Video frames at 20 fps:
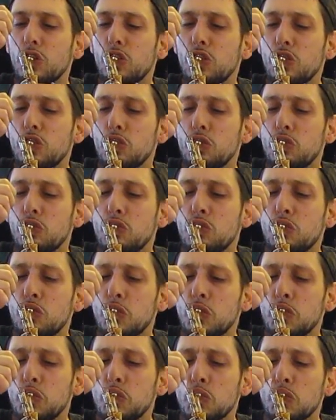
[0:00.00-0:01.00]

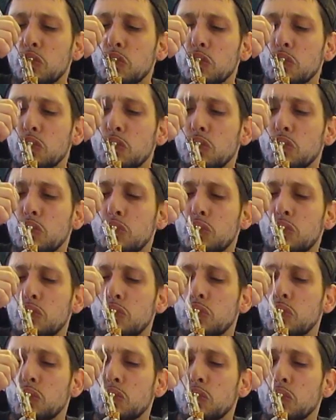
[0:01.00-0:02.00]

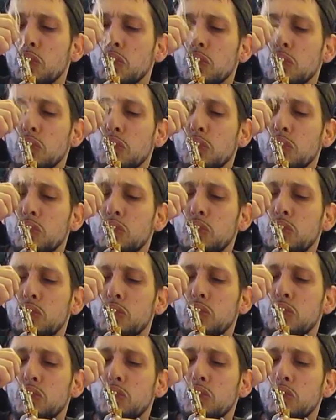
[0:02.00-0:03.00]

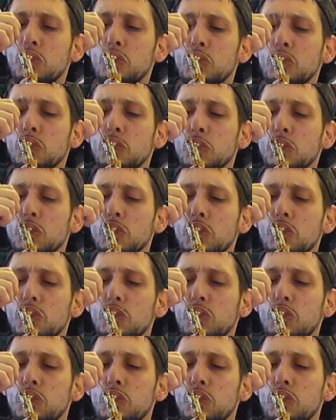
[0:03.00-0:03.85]
No one is speaking in this clip.